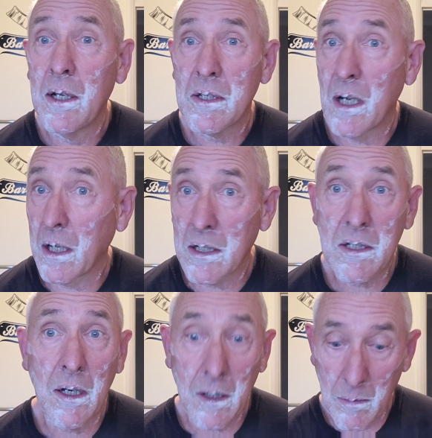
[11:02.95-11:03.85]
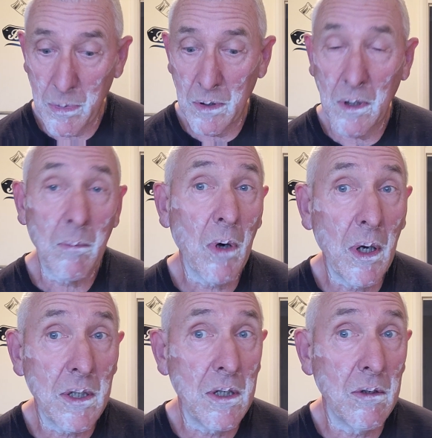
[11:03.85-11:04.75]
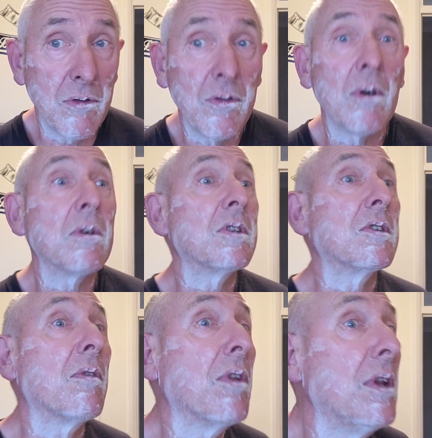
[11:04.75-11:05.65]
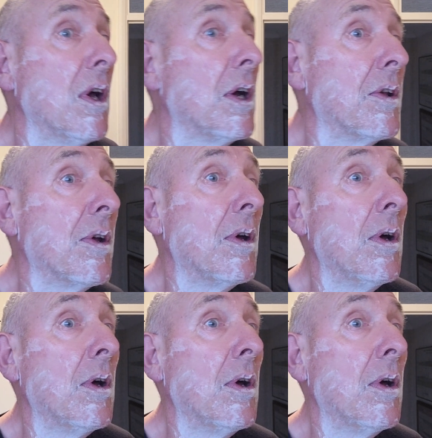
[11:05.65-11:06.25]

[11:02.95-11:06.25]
Tiger, tiger, burning bright in the forests of the night.